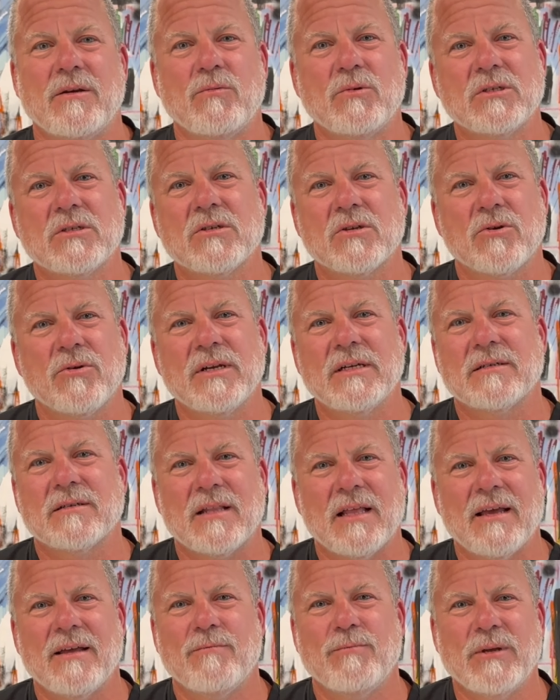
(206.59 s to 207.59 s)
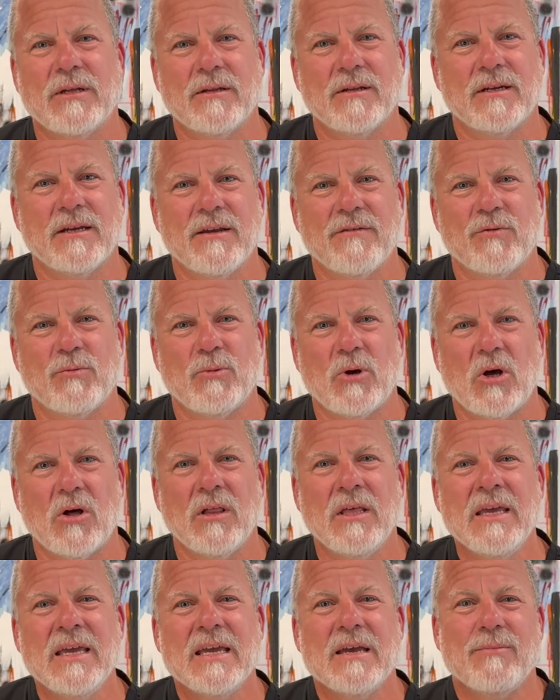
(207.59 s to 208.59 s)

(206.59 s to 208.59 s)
What's the greatest liability of them all?